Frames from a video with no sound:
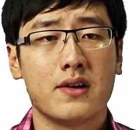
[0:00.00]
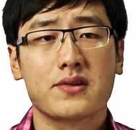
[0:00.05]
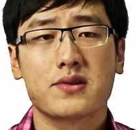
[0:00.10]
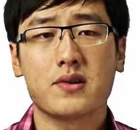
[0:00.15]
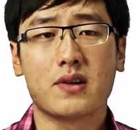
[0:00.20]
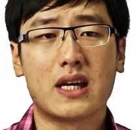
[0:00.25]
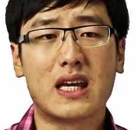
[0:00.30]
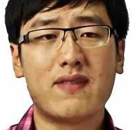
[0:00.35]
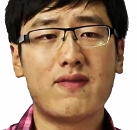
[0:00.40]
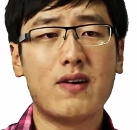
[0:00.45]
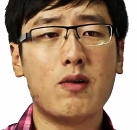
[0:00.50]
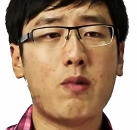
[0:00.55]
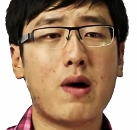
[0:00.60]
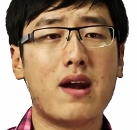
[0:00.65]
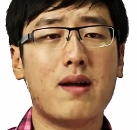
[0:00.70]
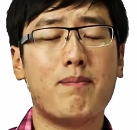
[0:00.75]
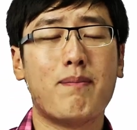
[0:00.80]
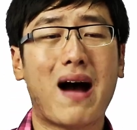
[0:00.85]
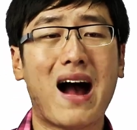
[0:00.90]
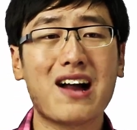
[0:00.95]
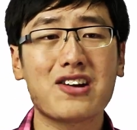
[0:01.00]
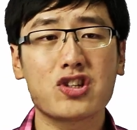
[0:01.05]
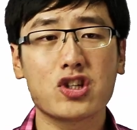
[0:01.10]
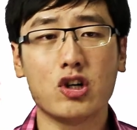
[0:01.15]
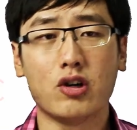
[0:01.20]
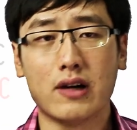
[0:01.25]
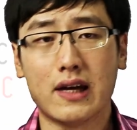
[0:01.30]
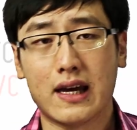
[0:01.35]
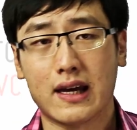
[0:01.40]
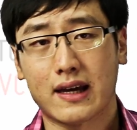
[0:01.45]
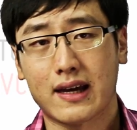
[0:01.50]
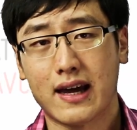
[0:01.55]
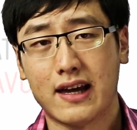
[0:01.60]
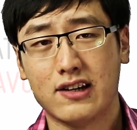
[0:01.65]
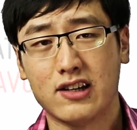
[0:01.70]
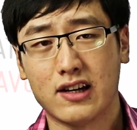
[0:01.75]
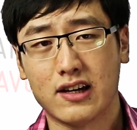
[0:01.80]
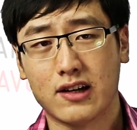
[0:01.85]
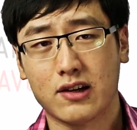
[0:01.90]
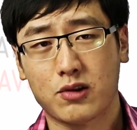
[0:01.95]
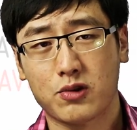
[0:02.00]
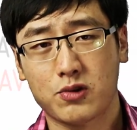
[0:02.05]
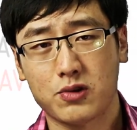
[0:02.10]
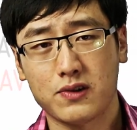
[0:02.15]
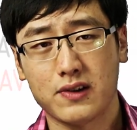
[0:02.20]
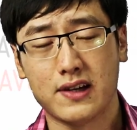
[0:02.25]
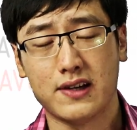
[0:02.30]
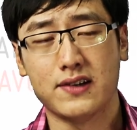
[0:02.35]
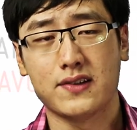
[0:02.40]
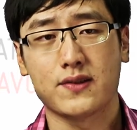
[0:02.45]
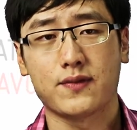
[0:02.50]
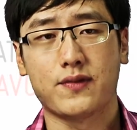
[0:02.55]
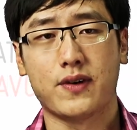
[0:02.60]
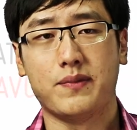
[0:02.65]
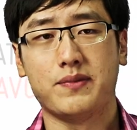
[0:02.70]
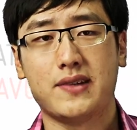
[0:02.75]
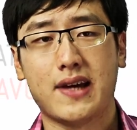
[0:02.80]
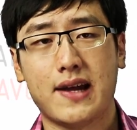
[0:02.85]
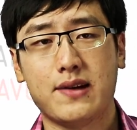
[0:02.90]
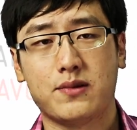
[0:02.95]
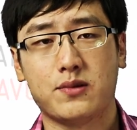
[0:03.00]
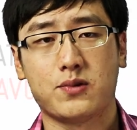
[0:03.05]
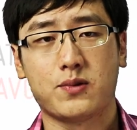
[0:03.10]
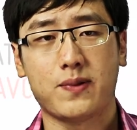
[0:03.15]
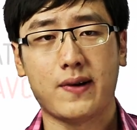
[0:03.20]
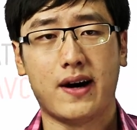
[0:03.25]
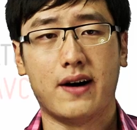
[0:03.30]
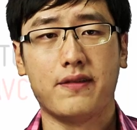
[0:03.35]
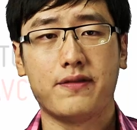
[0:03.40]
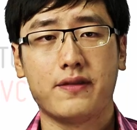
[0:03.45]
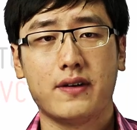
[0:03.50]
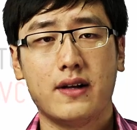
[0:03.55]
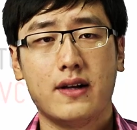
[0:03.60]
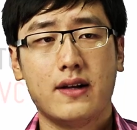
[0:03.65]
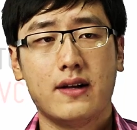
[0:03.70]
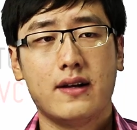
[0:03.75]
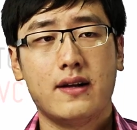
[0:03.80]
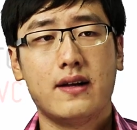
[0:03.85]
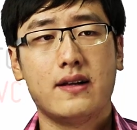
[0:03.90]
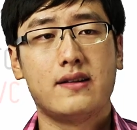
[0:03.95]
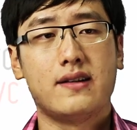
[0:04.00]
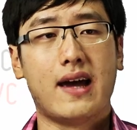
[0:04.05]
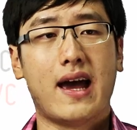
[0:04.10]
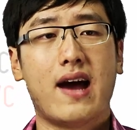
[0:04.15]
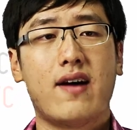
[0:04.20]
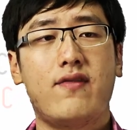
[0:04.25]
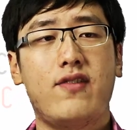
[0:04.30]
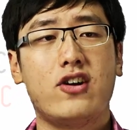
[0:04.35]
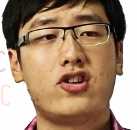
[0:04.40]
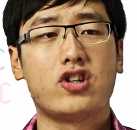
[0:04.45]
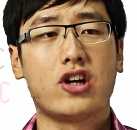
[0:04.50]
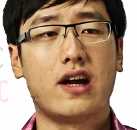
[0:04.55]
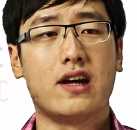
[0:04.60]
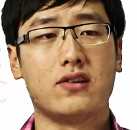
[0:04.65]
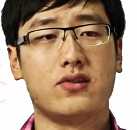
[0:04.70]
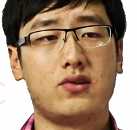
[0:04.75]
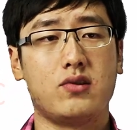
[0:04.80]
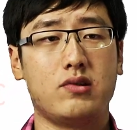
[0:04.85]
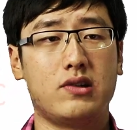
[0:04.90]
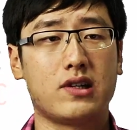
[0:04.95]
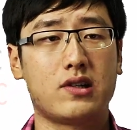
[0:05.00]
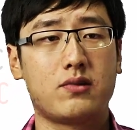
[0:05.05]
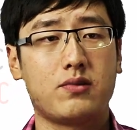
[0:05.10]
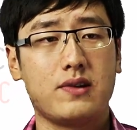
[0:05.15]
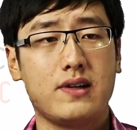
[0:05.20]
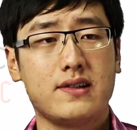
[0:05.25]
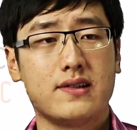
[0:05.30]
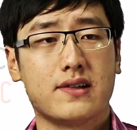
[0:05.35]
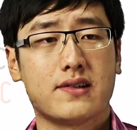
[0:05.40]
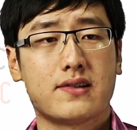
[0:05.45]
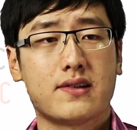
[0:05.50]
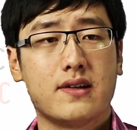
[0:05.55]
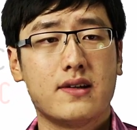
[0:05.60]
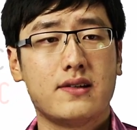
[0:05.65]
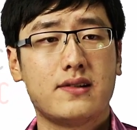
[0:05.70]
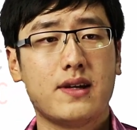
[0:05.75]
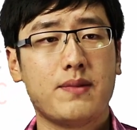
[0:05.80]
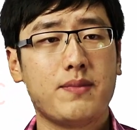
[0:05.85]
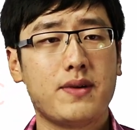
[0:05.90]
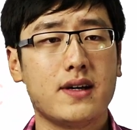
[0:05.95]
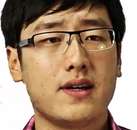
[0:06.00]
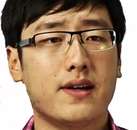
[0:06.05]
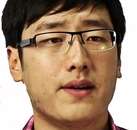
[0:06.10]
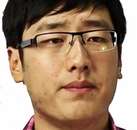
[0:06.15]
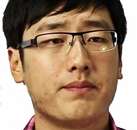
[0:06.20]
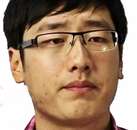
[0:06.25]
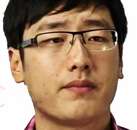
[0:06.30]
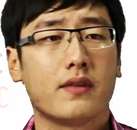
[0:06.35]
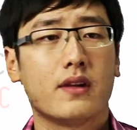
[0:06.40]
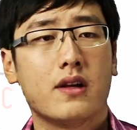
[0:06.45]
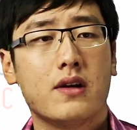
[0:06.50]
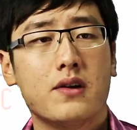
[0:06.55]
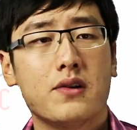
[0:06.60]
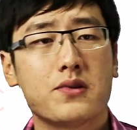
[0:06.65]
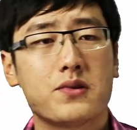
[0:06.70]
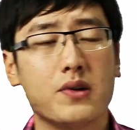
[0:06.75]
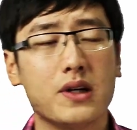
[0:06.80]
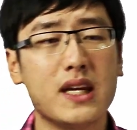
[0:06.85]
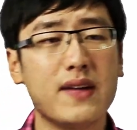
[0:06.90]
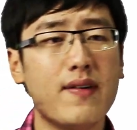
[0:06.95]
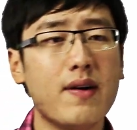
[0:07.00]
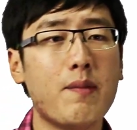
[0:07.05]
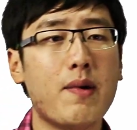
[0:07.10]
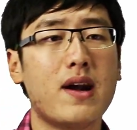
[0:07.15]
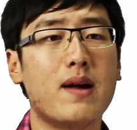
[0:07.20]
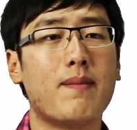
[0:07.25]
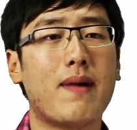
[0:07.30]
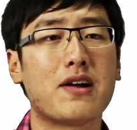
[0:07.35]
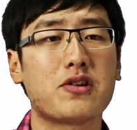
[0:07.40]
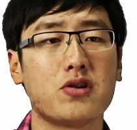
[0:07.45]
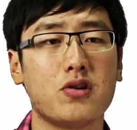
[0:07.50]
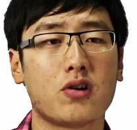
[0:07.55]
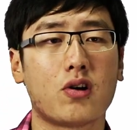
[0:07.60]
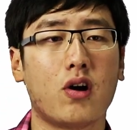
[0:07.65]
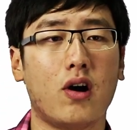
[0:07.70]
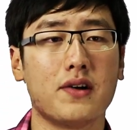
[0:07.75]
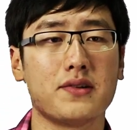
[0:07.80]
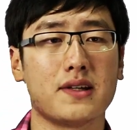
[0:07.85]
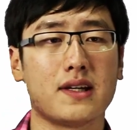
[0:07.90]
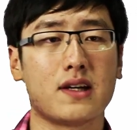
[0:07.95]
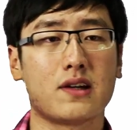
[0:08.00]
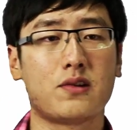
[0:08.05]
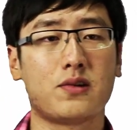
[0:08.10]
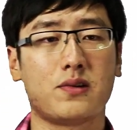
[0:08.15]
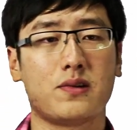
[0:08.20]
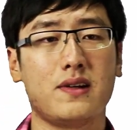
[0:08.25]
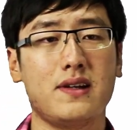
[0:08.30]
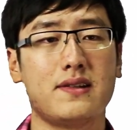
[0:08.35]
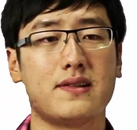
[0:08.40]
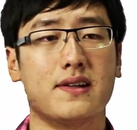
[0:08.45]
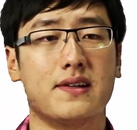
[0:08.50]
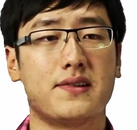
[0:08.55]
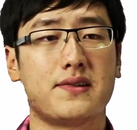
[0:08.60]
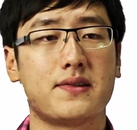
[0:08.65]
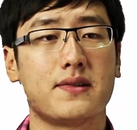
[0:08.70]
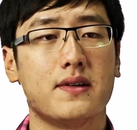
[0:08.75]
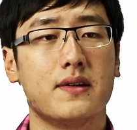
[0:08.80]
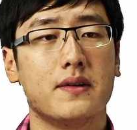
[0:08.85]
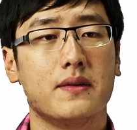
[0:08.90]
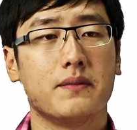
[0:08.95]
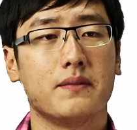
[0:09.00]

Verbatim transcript: So even when the marginal age can increase from 10 to 12, the average age still decreases. Same here. So even when the marginal cost increases,